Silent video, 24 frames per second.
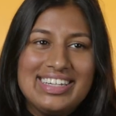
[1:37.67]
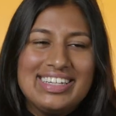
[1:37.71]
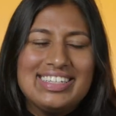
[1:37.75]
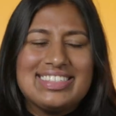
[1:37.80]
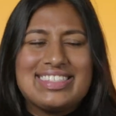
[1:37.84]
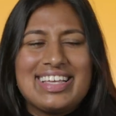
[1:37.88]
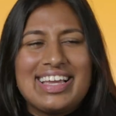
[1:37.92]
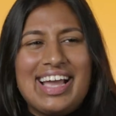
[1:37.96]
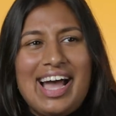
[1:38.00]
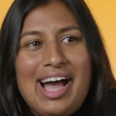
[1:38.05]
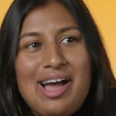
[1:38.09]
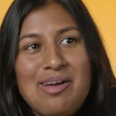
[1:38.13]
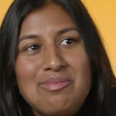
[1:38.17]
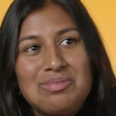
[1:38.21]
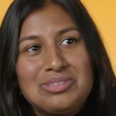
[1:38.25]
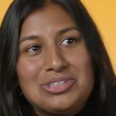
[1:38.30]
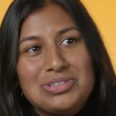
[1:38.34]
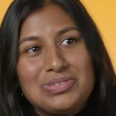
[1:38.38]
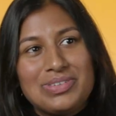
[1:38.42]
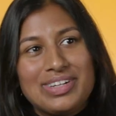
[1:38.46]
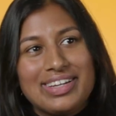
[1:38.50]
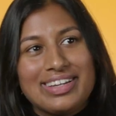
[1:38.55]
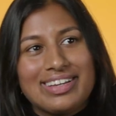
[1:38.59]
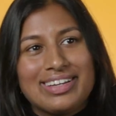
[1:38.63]
It's like I'm
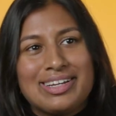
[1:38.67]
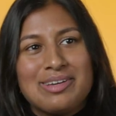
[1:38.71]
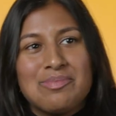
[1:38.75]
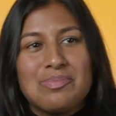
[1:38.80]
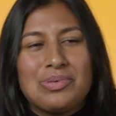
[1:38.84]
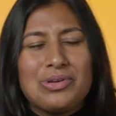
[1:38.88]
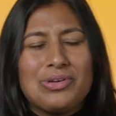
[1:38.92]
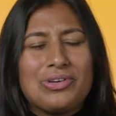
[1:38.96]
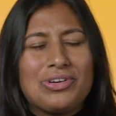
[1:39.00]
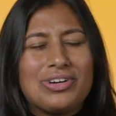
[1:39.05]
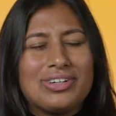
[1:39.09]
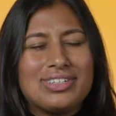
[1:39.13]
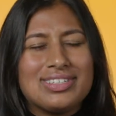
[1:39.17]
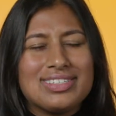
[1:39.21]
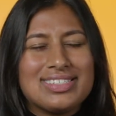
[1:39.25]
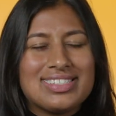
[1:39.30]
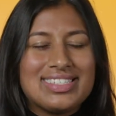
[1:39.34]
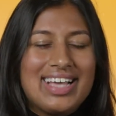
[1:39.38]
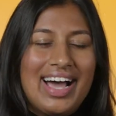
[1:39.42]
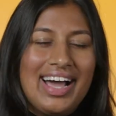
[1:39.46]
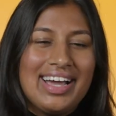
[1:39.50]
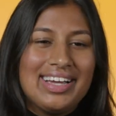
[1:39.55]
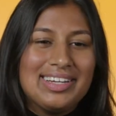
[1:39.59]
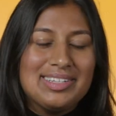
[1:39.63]
doing computer
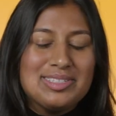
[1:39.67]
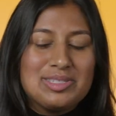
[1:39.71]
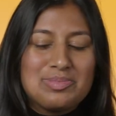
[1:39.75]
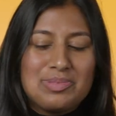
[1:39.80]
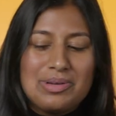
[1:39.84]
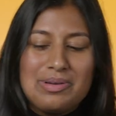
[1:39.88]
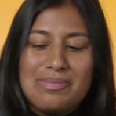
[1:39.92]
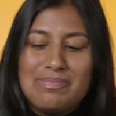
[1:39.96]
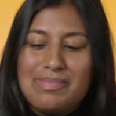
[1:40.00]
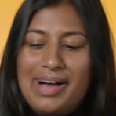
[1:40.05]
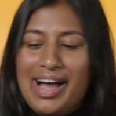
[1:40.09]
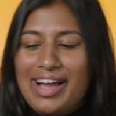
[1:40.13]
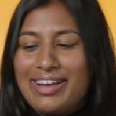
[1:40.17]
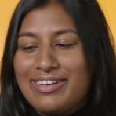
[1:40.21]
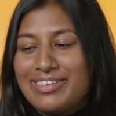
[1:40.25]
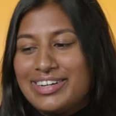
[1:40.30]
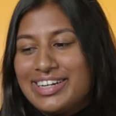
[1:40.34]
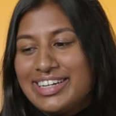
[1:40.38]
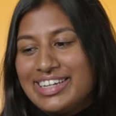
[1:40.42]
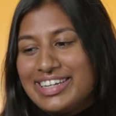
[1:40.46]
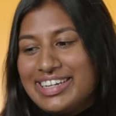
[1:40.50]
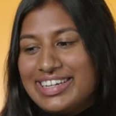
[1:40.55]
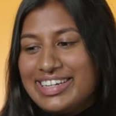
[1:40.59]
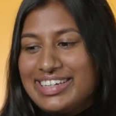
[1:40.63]
science, but
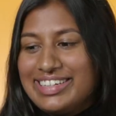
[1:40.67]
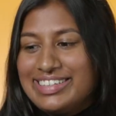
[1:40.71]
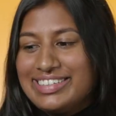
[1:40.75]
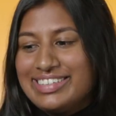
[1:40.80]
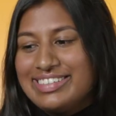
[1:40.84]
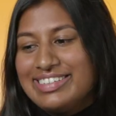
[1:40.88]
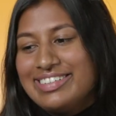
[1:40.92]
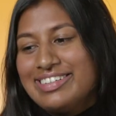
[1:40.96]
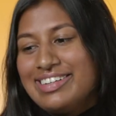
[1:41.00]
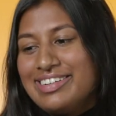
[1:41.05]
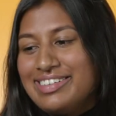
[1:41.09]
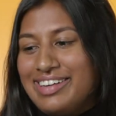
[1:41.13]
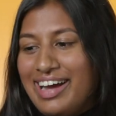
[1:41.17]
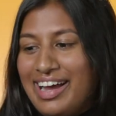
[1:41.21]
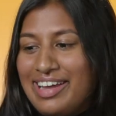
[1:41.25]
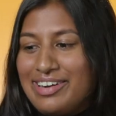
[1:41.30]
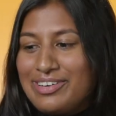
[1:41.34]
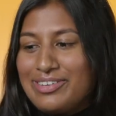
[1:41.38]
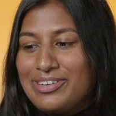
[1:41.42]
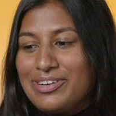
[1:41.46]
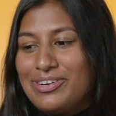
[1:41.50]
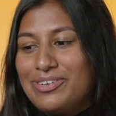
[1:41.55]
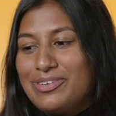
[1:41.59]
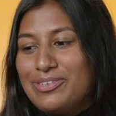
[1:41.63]
minoring in, I
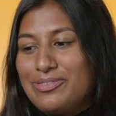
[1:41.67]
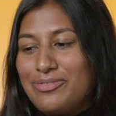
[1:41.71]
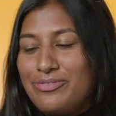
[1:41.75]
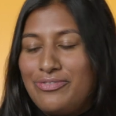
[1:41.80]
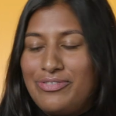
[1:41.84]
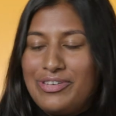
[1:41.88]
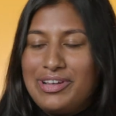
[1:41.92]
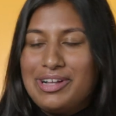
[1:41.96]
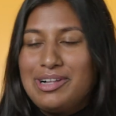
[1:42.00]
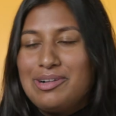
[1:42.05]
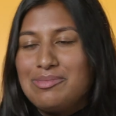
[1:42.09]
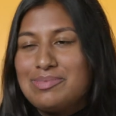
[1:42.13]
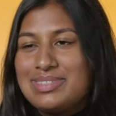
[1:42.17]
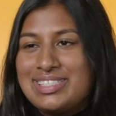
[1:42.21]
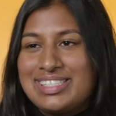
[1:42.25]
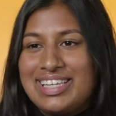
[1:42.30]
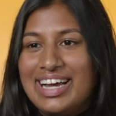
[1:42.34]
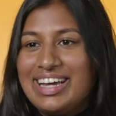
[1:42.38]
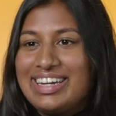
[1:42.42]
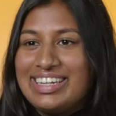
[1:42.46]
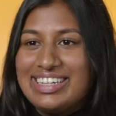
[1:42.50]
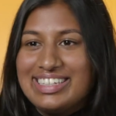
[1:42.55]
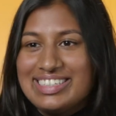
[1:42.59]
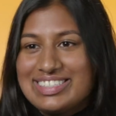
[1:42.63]
don't know, film
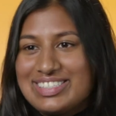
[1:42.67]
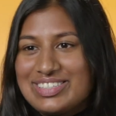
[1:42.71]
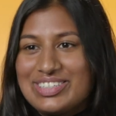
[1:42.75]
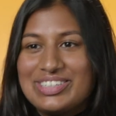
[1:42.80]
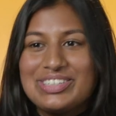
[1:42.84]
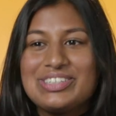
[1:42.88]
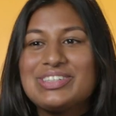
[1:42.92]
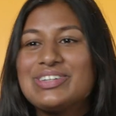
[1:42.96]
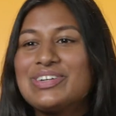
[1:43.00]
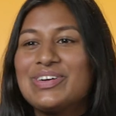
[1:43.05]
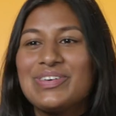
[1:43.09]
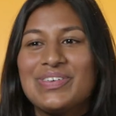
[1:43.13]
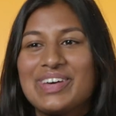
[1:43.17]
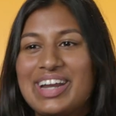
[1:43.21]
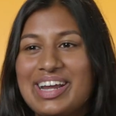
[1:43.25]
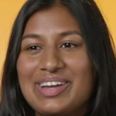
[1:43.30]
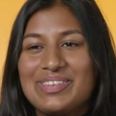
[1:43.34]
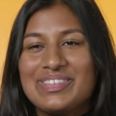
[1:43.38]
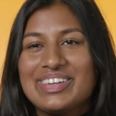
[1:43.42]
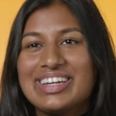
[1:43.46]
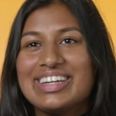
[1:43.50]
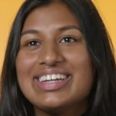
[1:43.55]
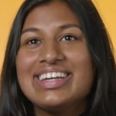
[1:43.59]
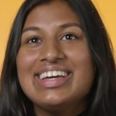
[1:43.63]
studies or you know what I
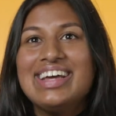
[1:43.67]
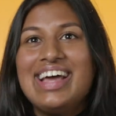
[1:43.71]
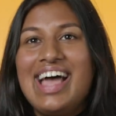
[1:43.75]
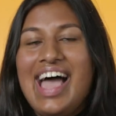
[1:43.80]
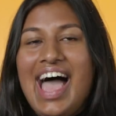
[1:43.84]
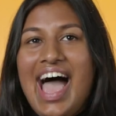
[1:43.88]
mean?